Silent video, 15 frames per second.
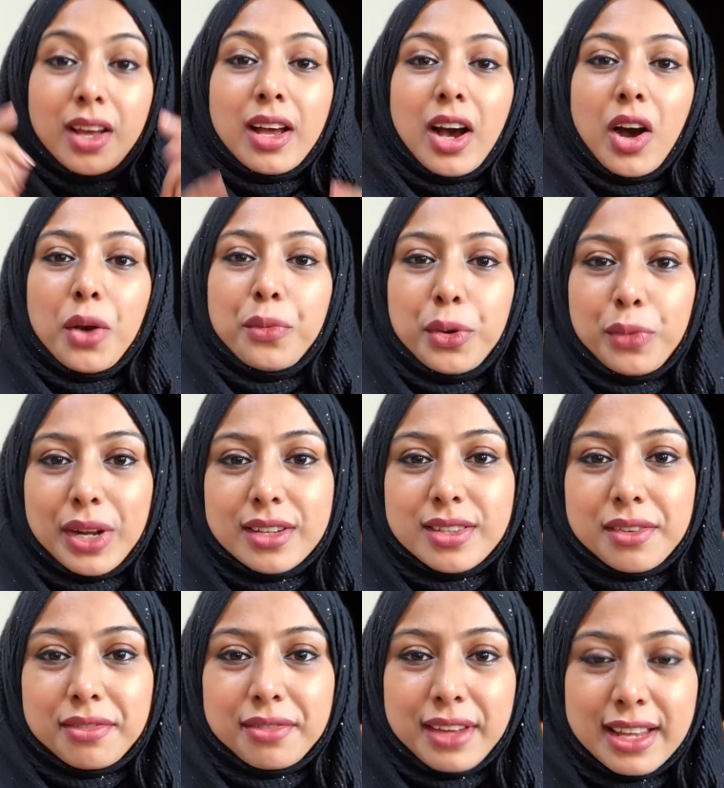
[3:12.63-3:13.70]
however when it's a
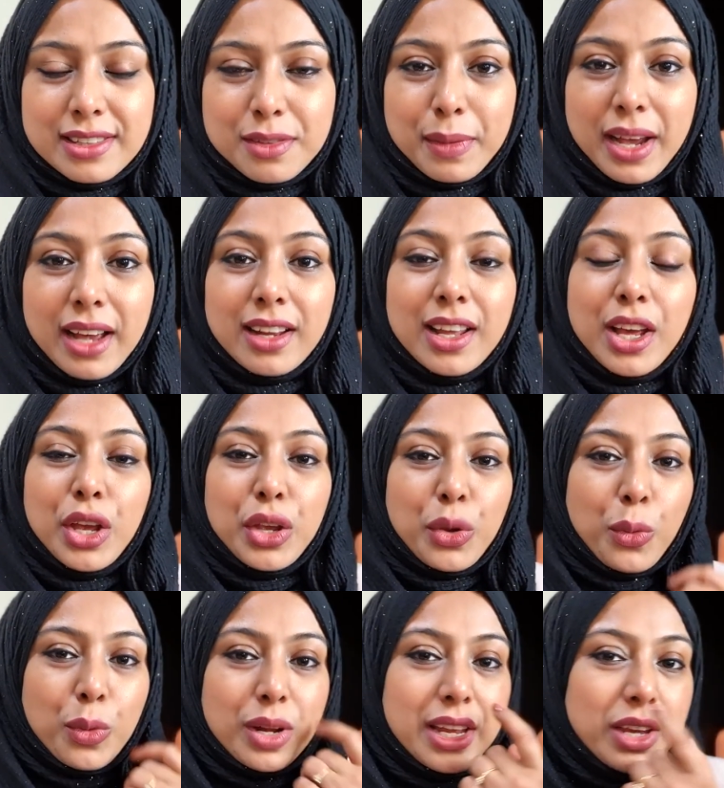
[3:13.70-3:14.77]
fake smile
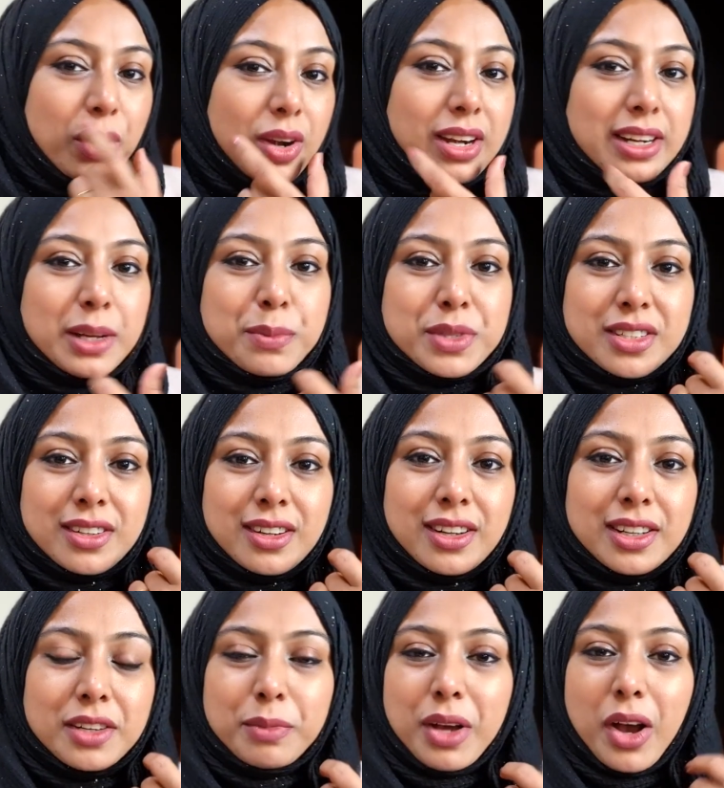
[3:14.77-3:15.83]
only your lips curl
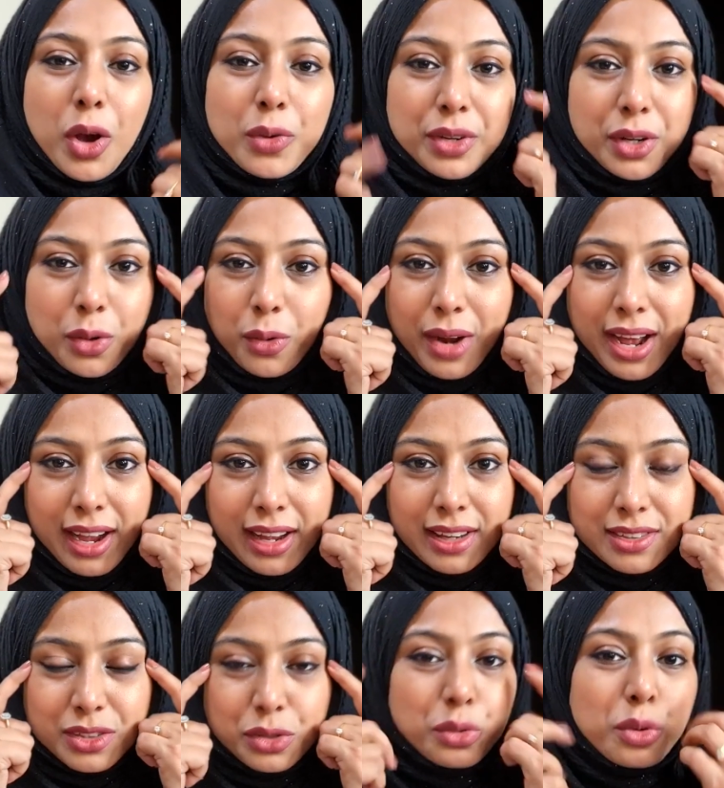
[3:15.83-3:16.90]
up however your eyes
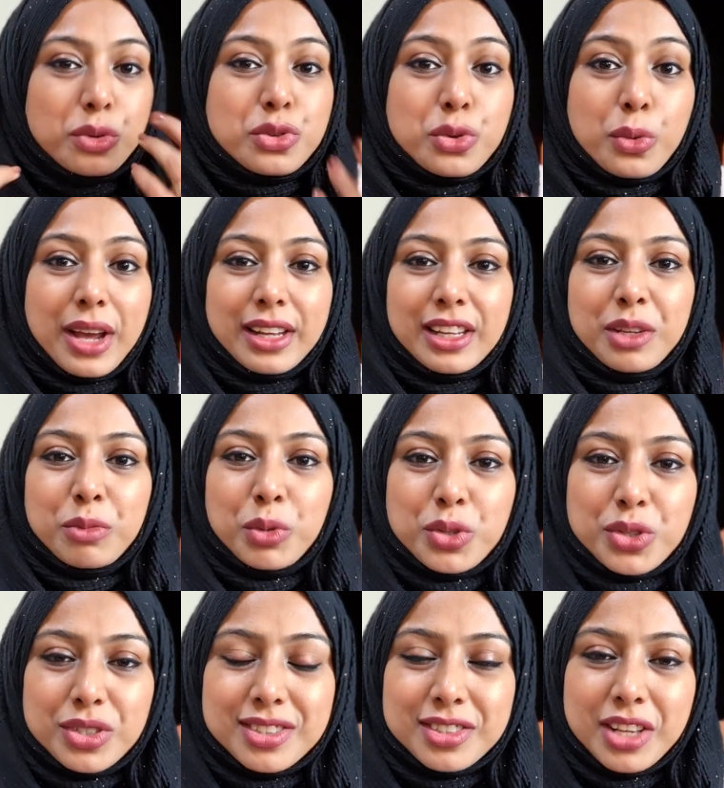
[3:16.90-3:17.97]
don't show any
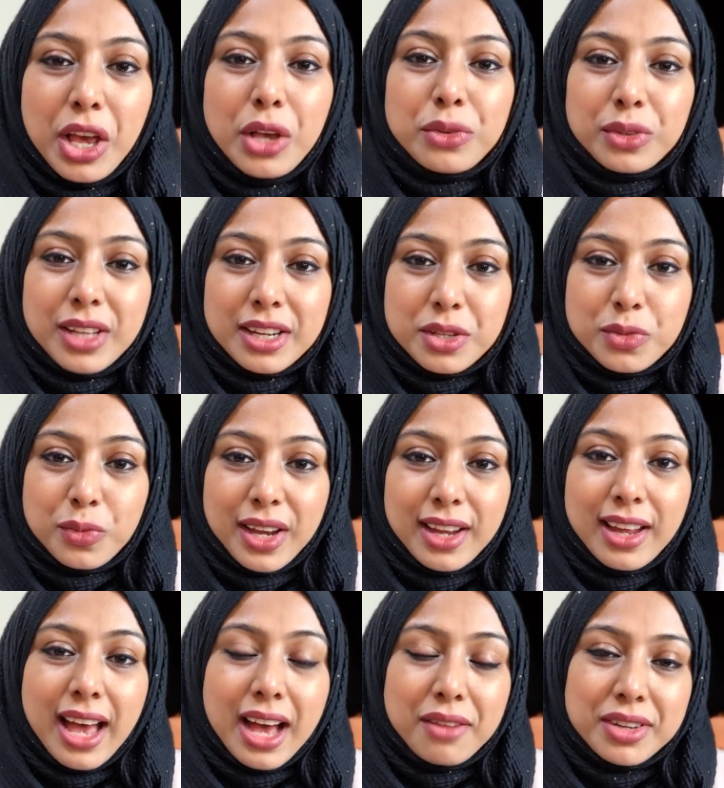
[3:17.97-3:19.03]
emotions so that is why
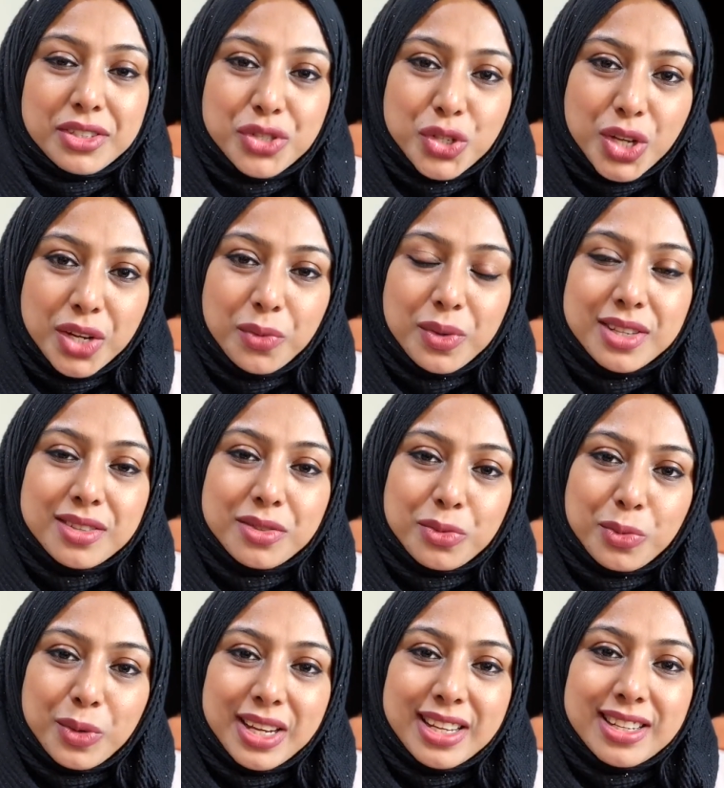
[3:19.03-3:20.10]
have a genuine
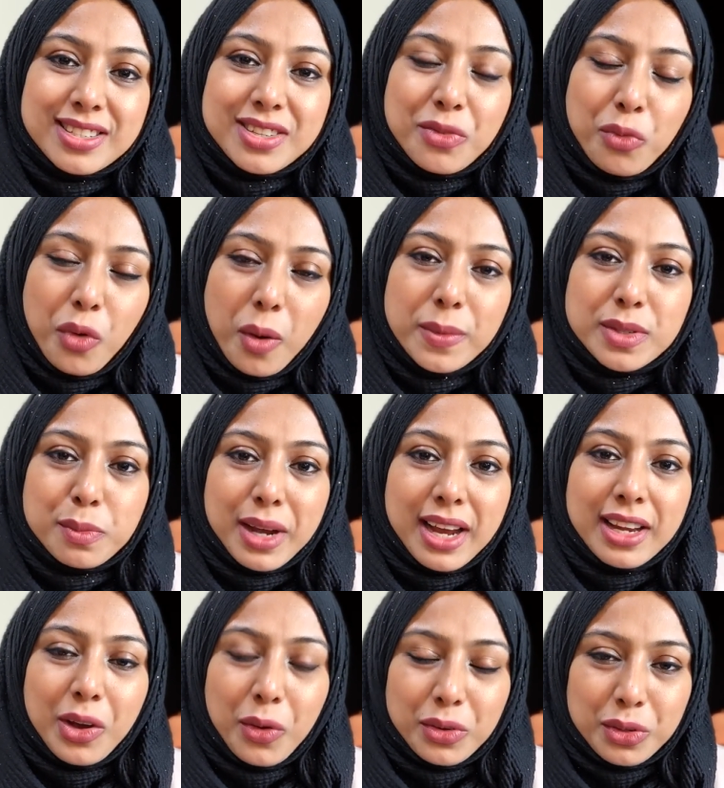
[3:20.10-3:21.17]
sweet warm smile
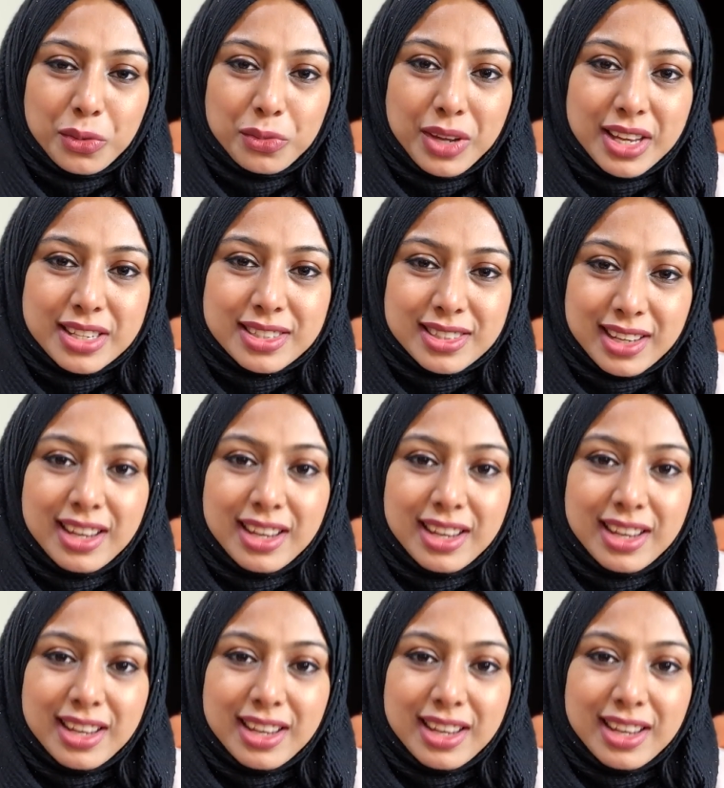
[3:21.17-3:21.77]
on your face